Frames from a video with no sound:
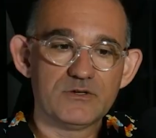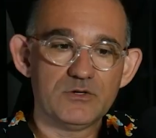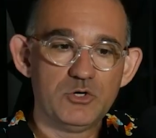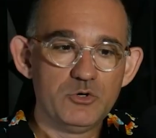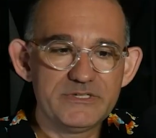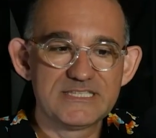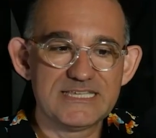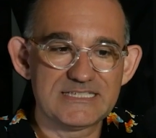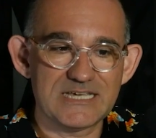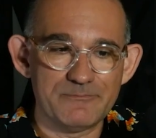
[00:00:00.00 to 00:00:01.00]
Who is
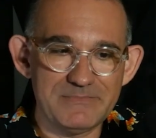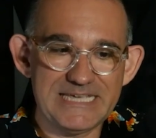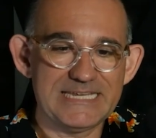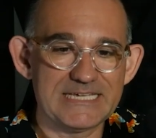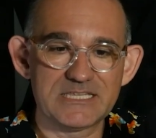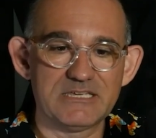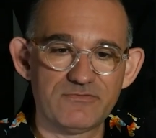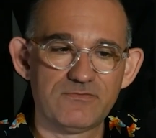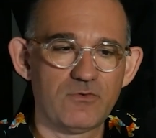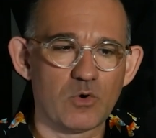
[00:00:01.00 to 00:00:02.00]
this immediately
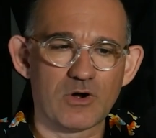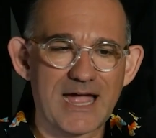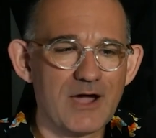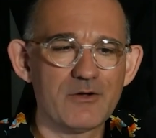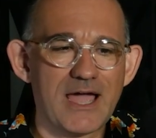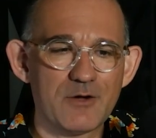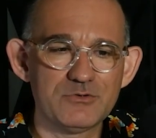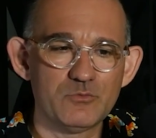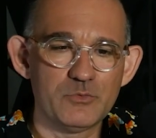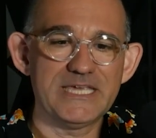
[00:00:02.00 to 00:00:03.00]
for? How do
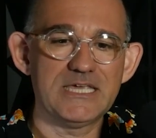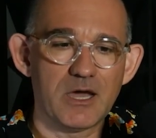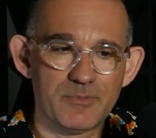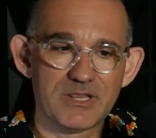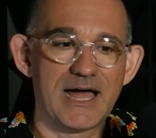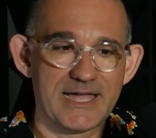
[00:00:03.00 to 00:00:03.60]
we apply